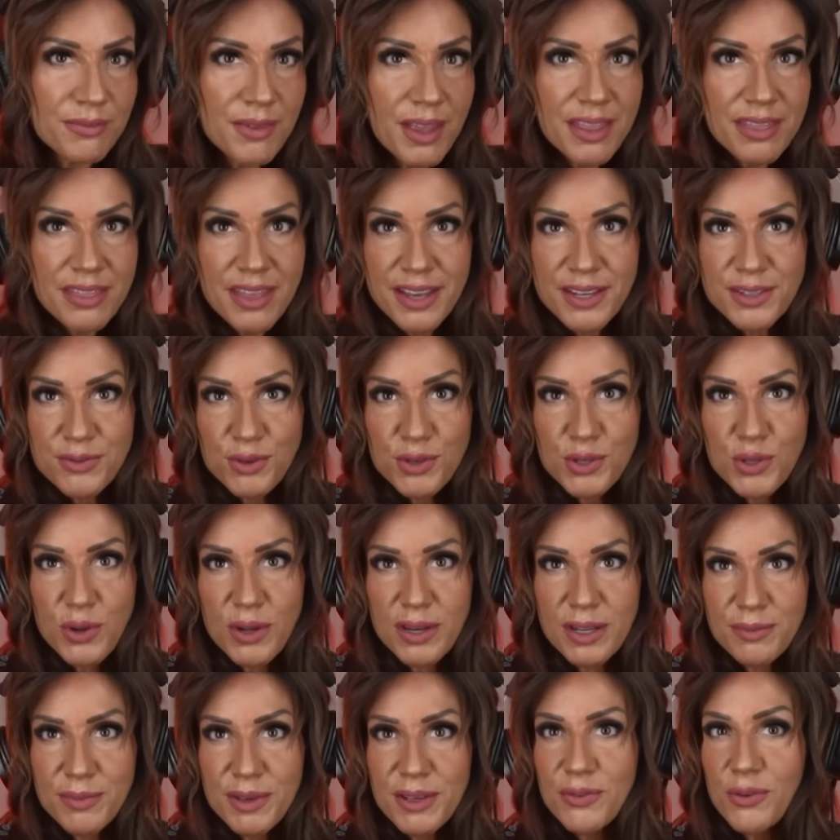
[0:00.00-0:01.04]
and thanks for
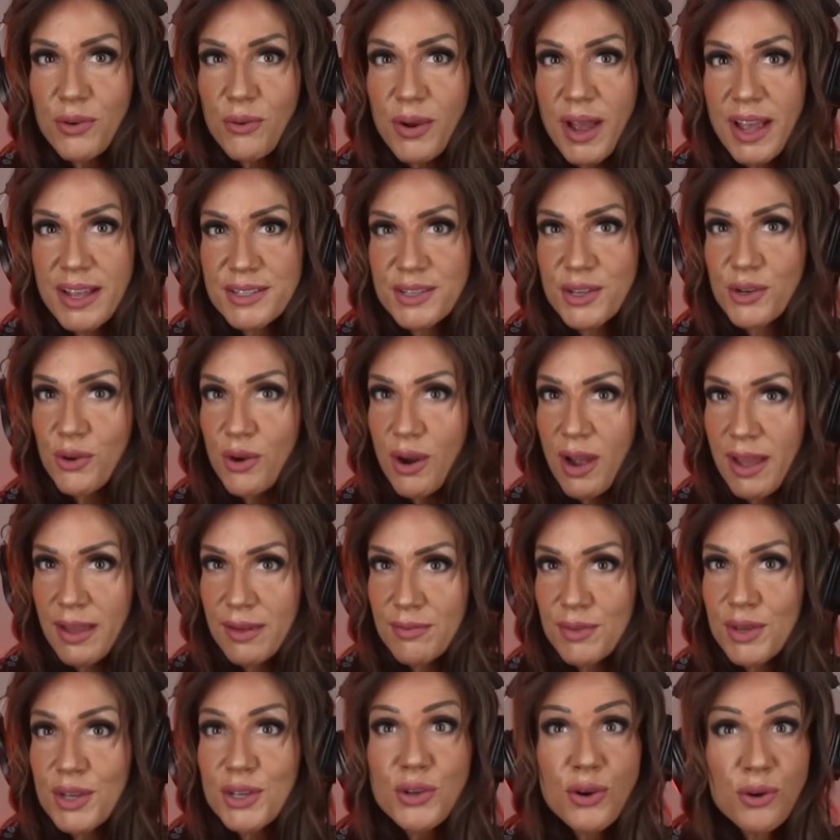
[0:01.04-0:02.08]
joining me for Rise in
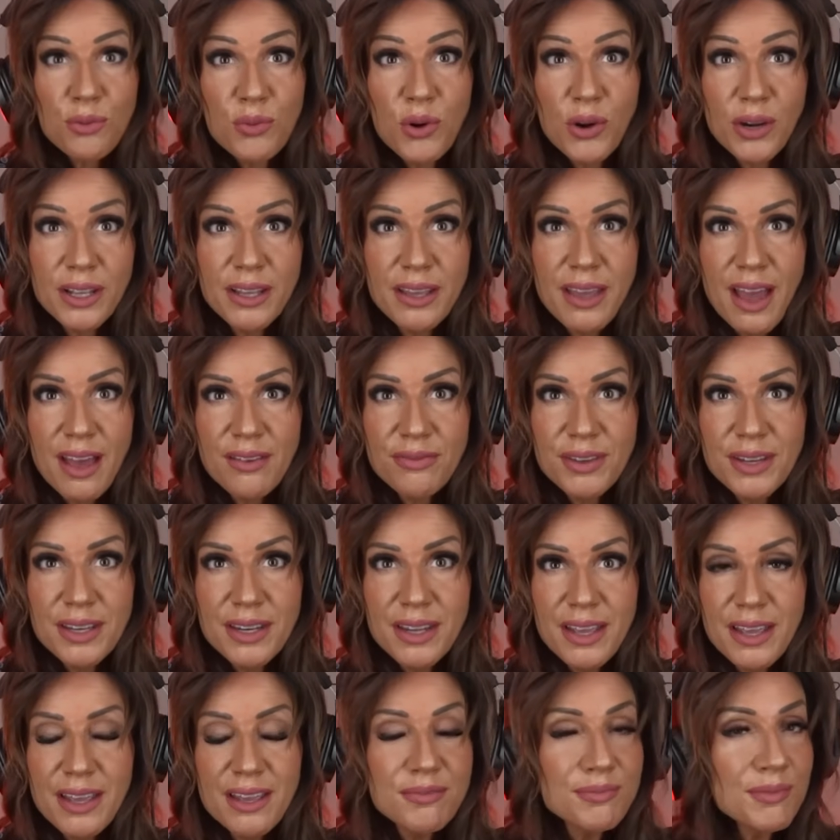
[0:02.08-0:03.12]
Crime, your morning caffeine
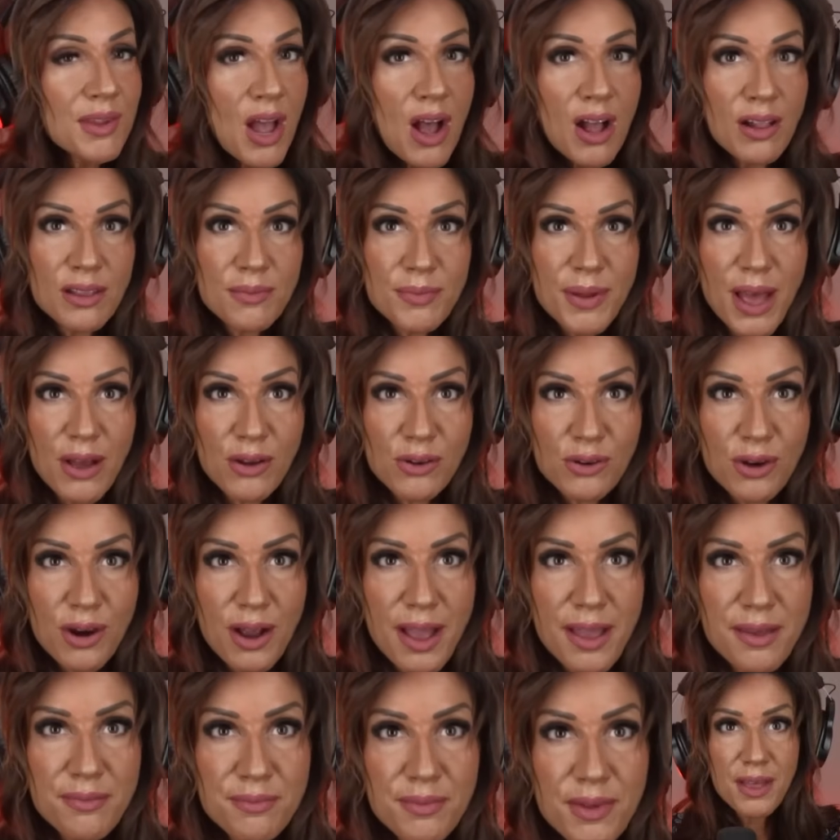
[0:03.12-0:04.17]
hit all about
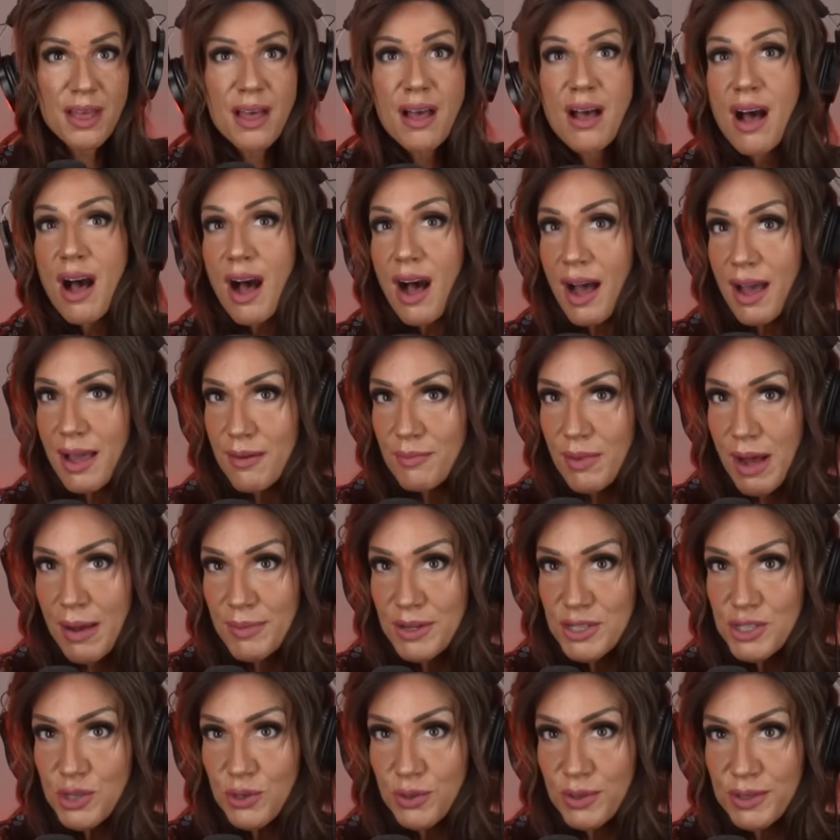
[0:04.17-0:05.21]
crime. I'm Mama
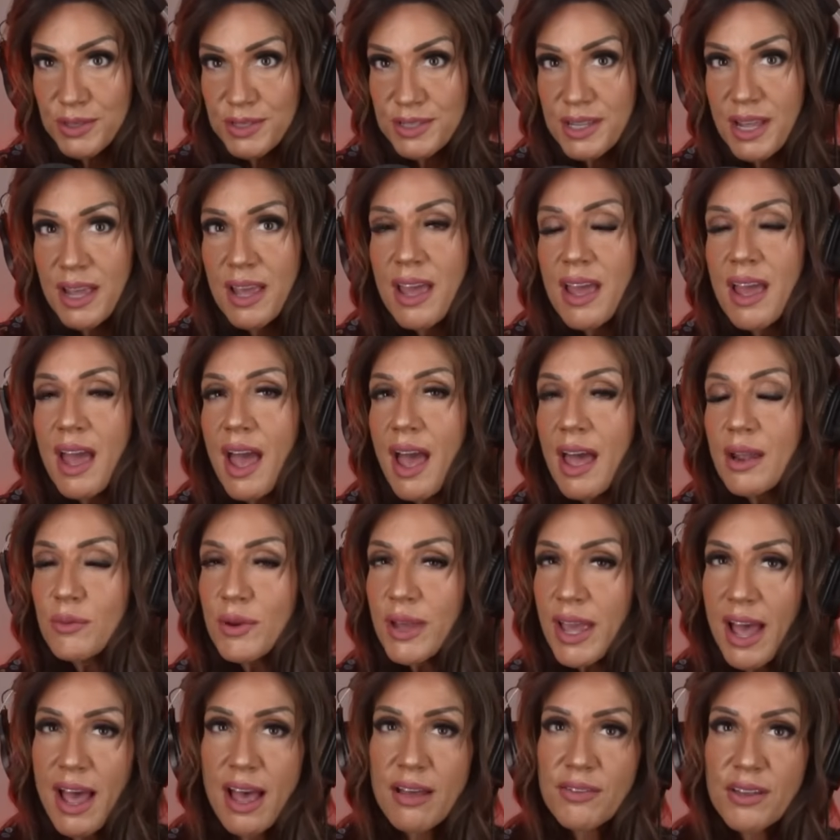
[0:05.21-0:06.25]
Jules, and we
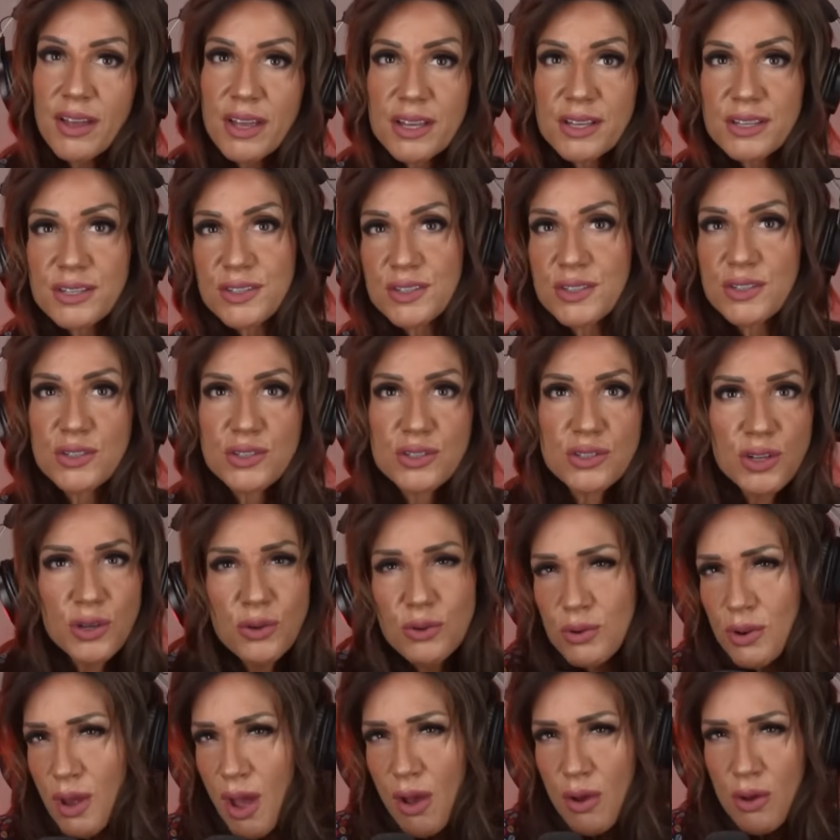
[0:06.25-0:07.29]
have a
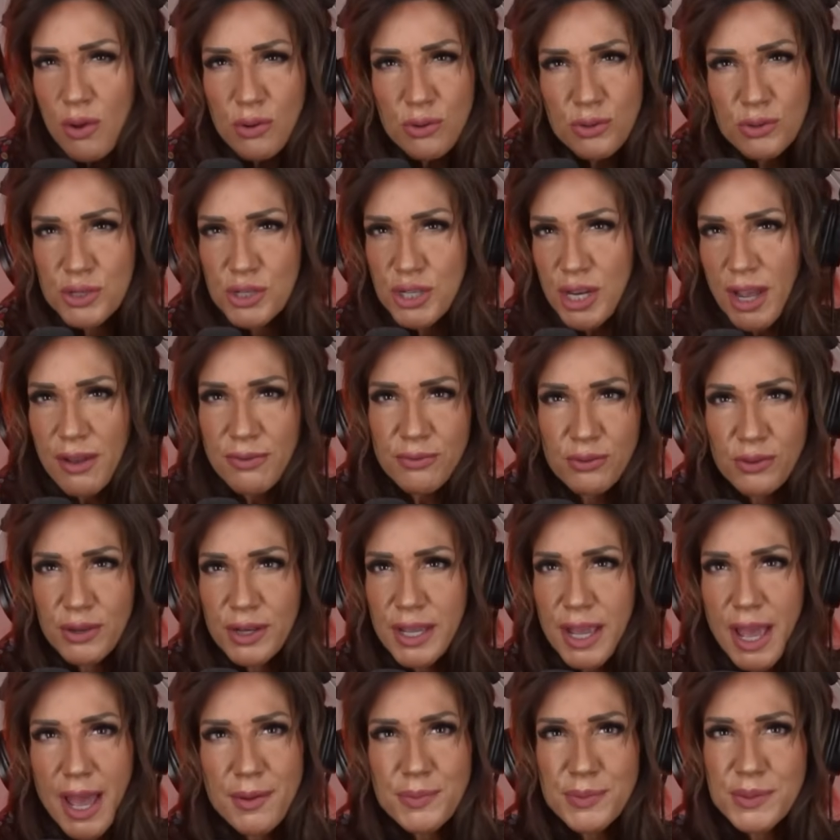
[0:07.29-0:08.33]
pseudo
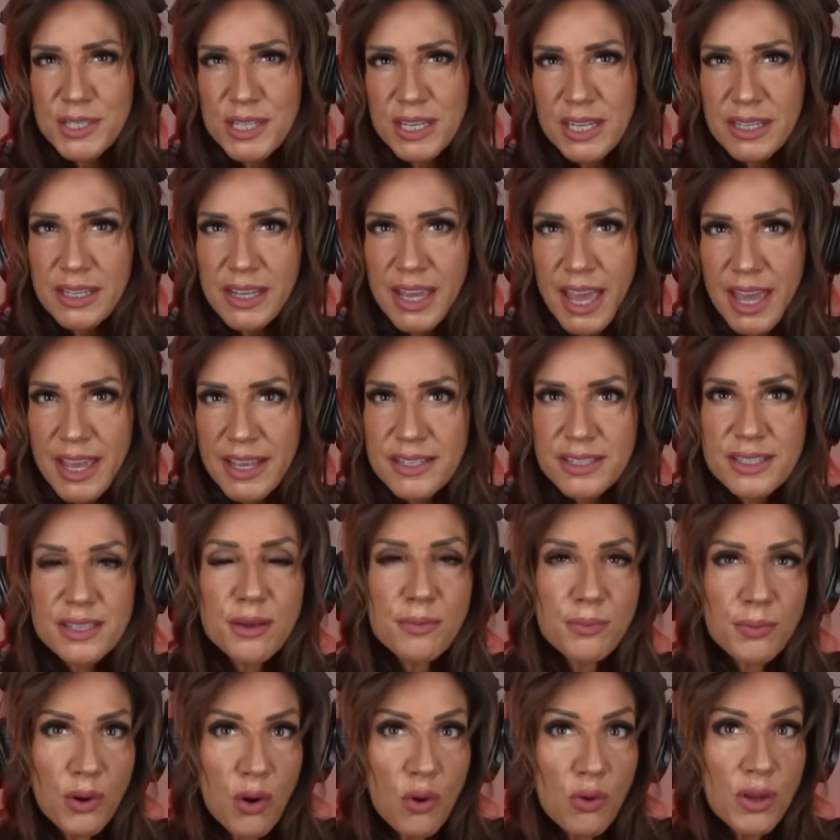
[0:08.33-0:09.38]
Jeffrey Epstein case
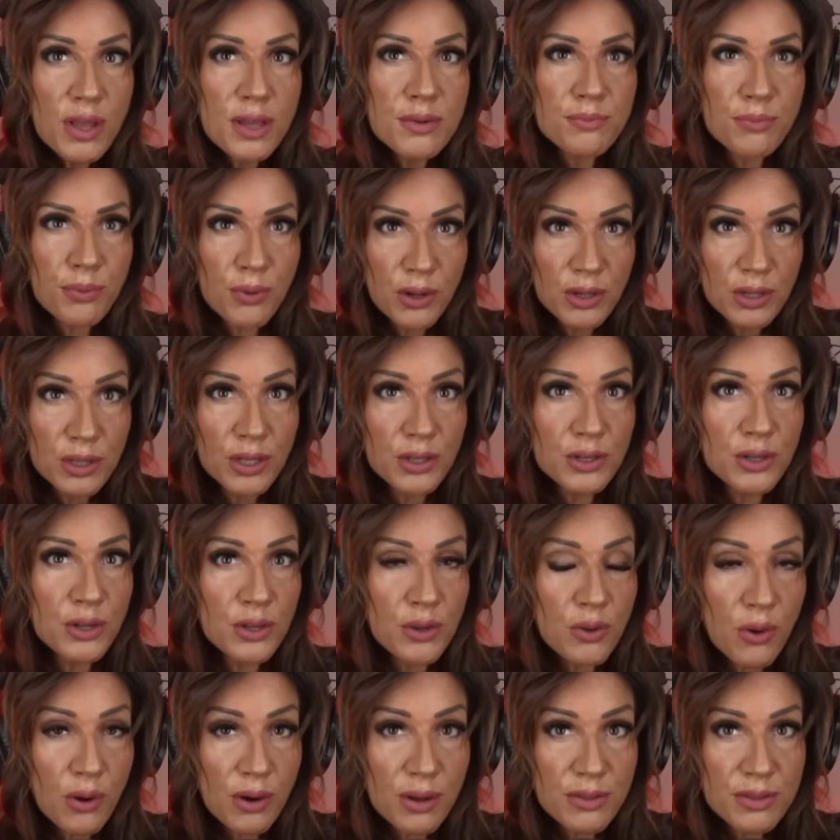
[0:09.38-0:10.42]
that broke in Brooklyn, New
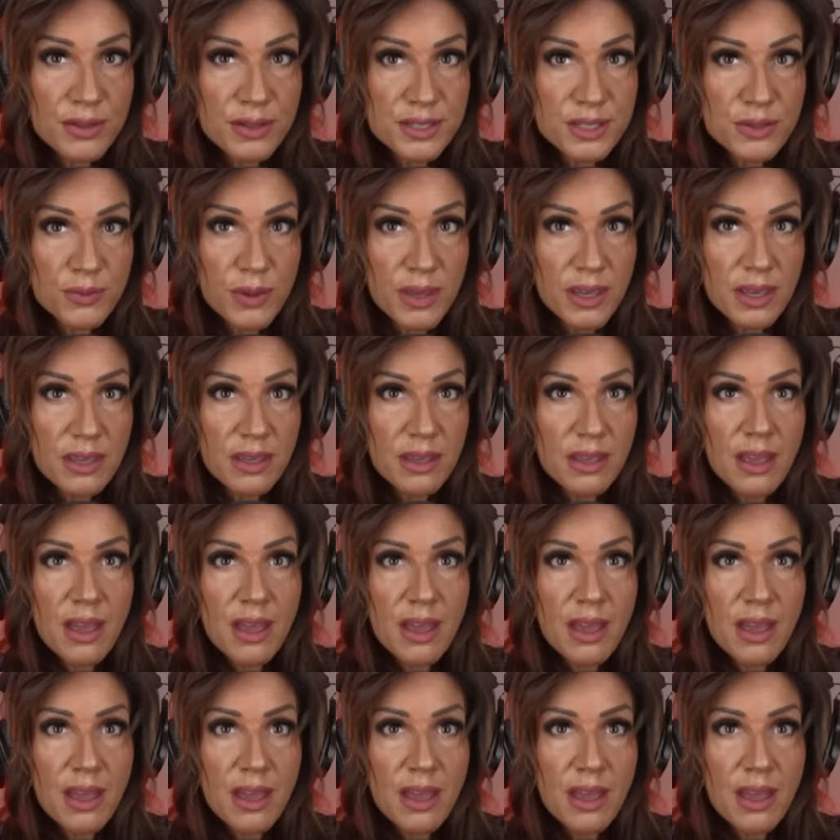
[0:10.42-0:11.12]
York this week.